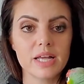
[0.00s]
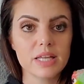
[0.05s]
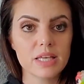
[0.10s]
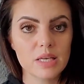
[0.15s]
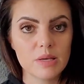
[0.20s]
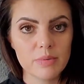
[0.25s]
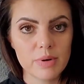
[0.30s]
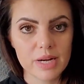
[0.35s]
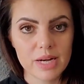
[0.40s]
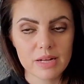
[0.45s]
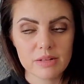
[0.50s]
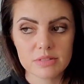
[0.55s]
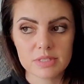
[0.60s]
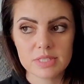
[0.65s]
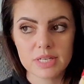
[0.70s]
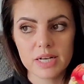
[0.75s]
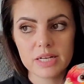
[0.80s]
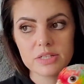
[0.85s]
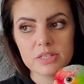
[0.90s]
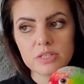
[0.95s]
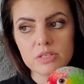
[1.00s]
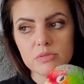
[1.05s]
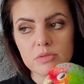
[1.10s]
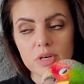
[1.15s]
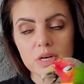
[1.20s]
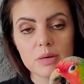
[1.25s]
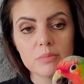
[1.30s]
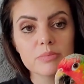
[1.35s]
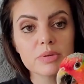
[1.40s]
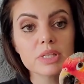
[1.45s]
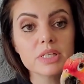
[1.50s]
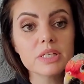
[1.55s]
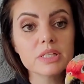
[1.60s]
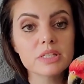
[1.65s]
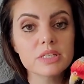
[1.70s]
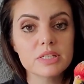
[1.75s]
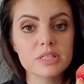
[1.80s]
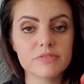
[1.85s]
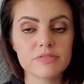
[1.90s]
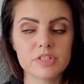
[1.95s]
he went outside to a
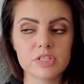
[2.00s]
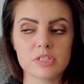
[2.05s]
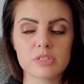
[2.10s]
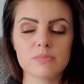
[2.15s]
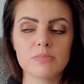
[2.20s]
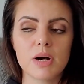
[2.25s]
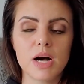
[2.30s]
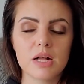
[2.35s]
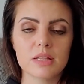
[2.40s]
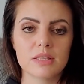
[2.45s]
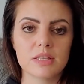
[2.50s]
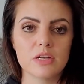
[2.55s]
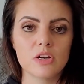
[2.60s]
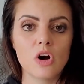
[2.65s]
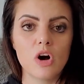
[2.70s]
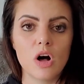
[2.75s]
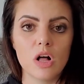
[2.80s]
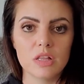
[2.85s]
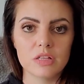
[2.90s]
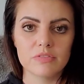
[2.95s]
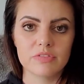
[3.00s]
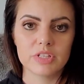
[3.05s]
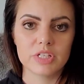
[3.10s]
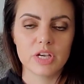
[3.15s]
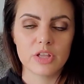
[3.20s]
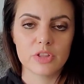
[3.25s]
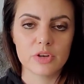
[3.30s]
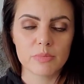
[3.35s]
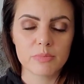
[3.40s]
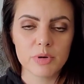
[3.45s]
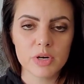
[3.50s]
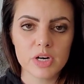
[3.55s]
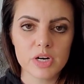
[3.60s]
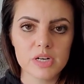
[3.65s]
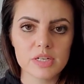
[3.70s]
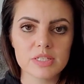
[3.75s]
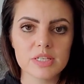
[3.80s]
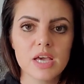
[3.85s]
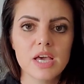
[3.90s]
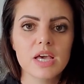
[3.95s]
completely different different spot than all of the other
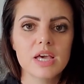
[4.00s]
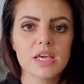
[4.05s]
birds.